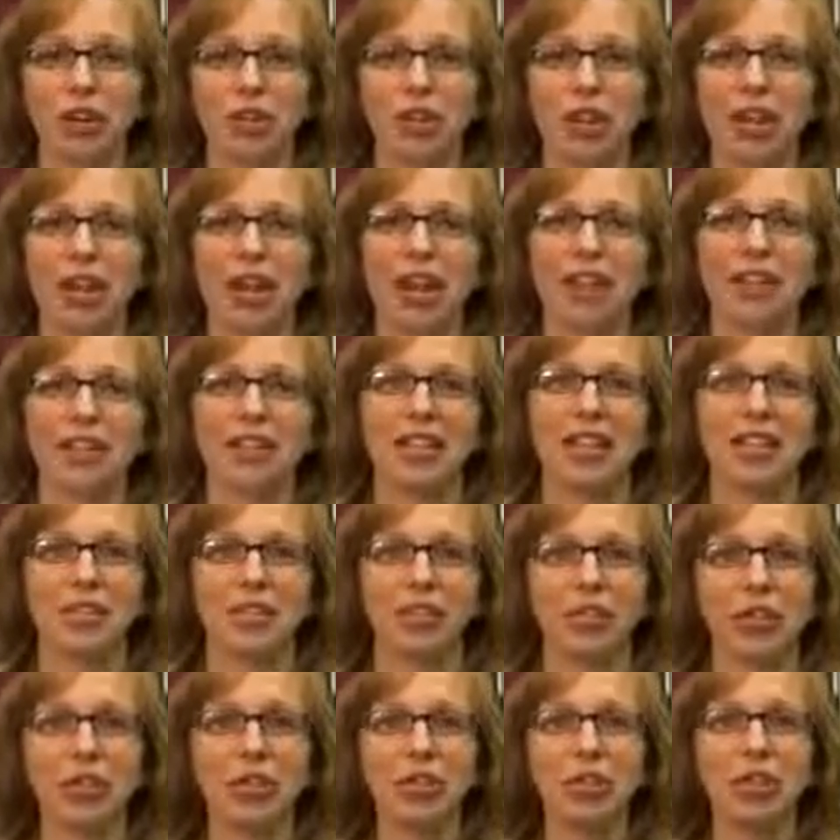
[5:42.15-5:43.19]
you to contact
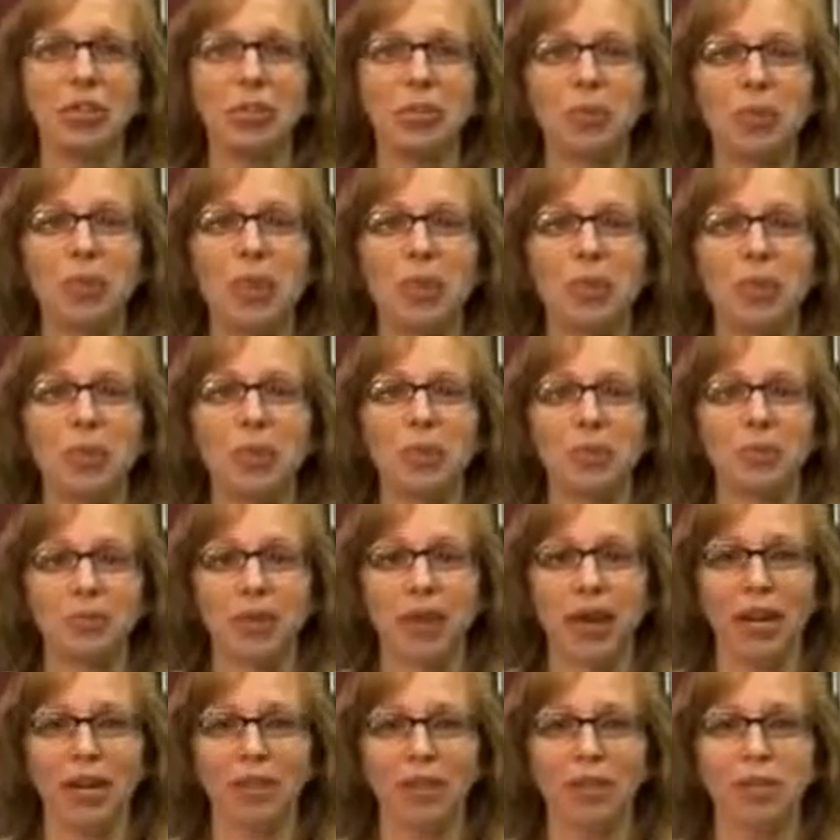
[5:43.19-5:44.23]
your Emerson Process
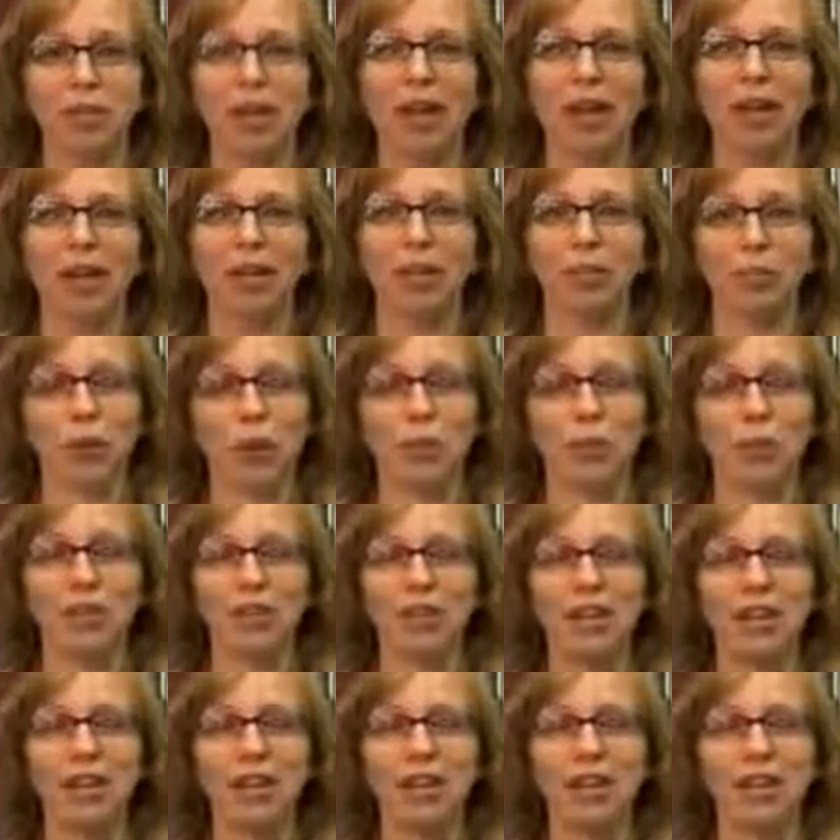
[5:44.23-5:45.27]
Management
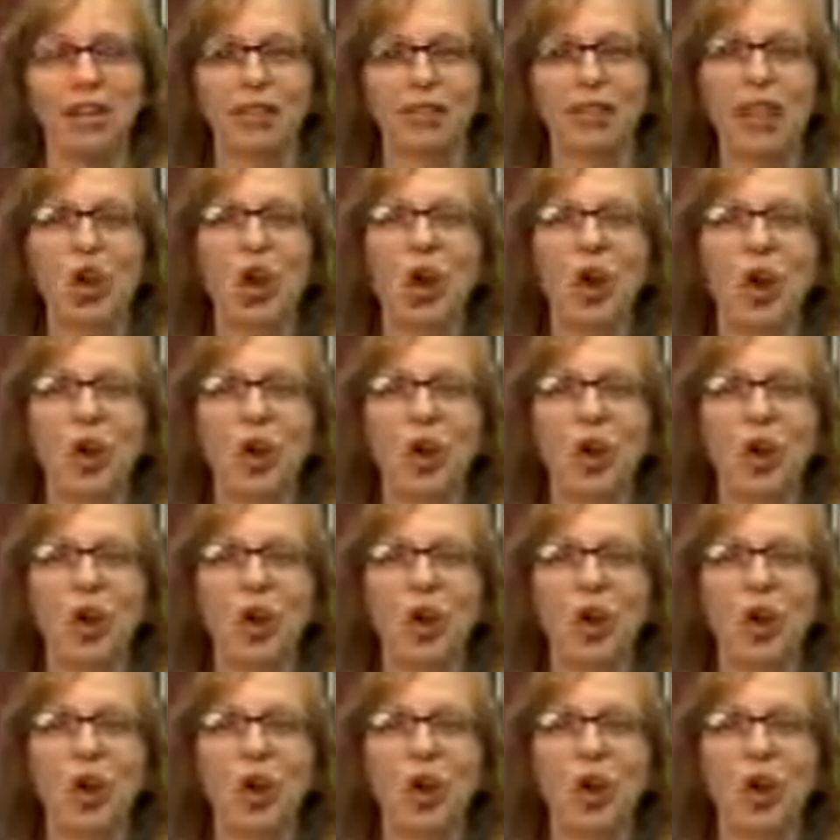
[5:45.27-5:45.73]
representative